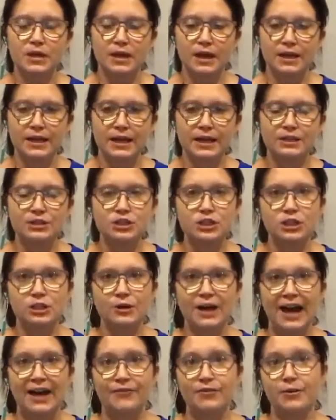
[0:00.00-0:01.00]
an issue
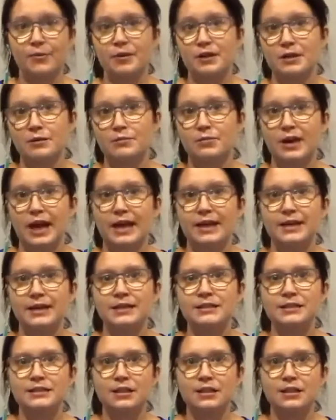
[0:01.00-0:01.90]
after being pregnant,